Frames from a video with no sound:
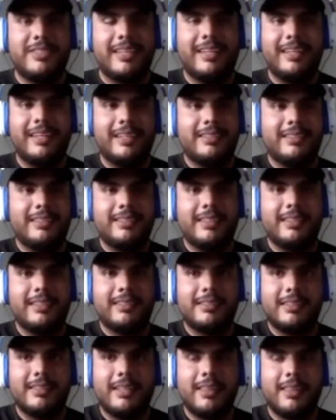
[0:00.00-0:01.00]
it
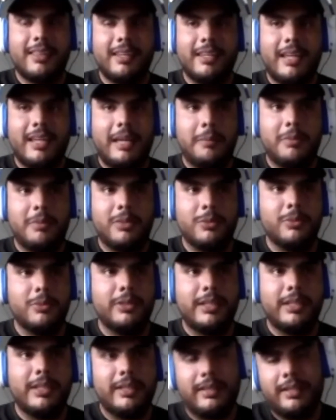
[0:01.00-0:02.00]
since, I think, game
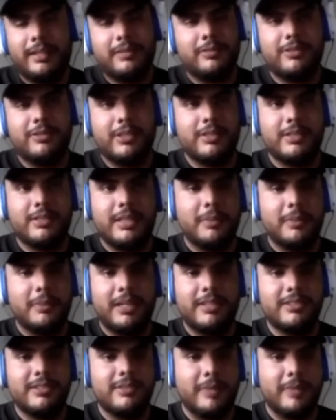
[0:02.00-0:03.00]
three. I think since the
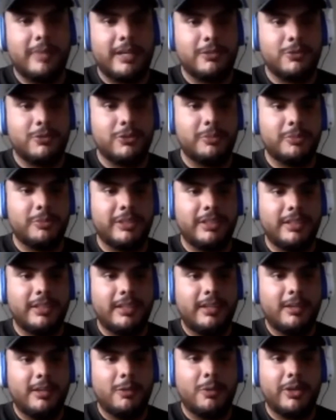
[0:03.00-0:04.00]
MLS's back tournament,
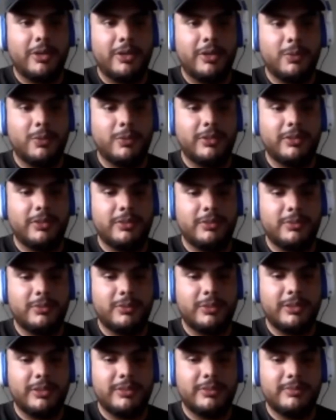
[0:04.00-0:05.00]
where
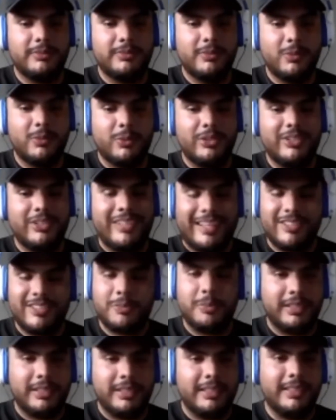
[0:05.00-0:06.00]
we're
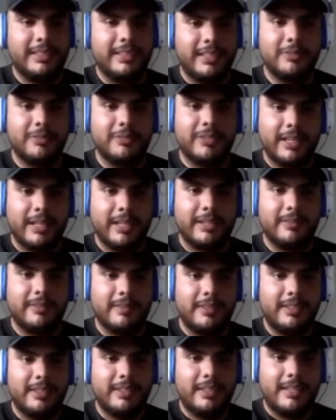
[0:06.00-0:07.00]
desperately in need of a nine,
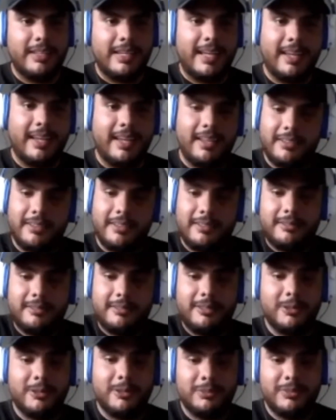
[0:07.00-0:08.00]
and you
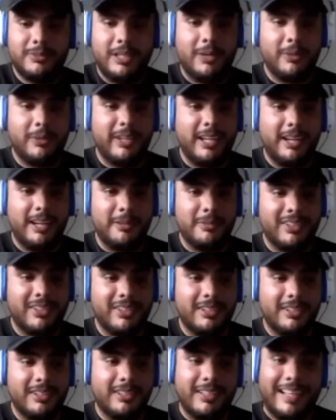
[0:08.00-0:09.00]
know, now we have
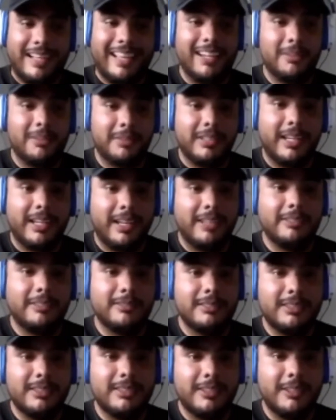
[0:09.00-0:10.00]
a hell of a nine.
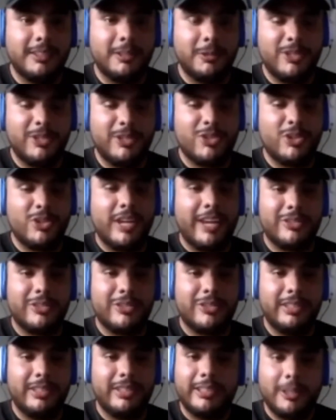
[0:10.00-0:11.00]
You know,
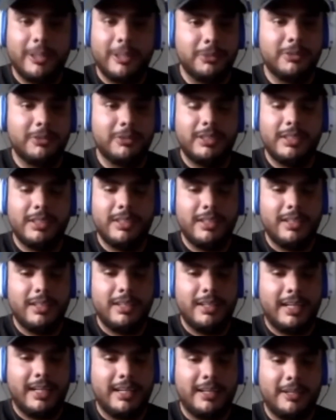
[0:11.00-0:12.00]
internationally known,
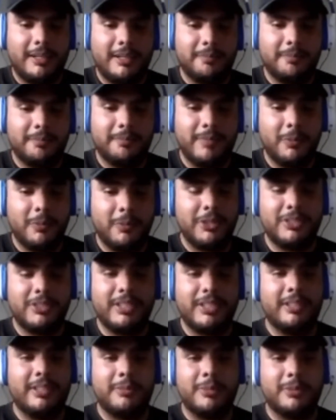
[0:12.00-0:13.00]
and we're
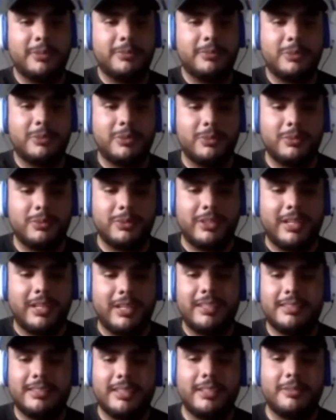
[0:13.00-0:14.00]
excited, bro. We're hell
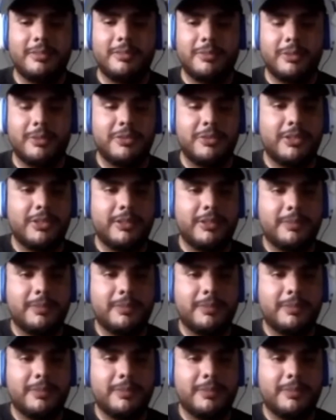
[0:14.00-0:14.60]
excited for him to start.